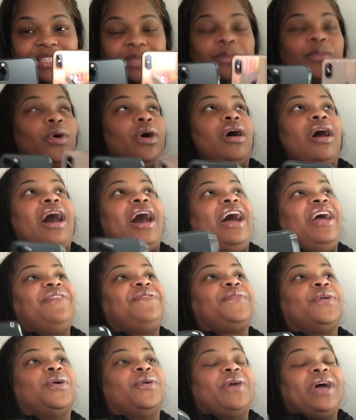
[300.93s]
well
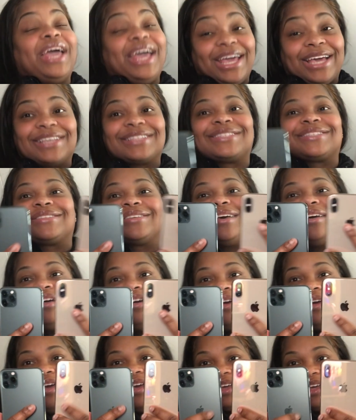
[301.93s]
iPhone X,
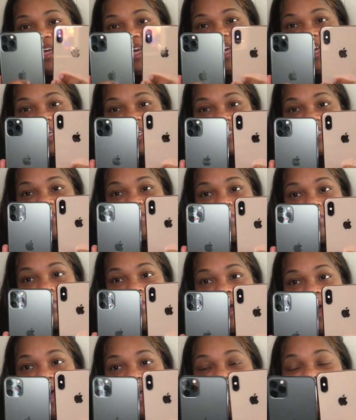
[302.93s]
X
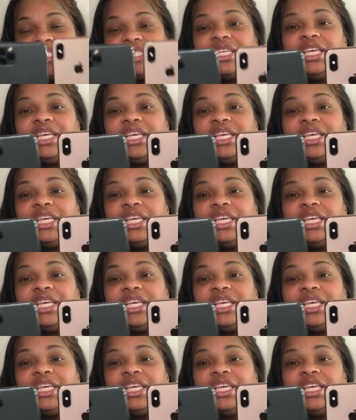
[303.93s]
Max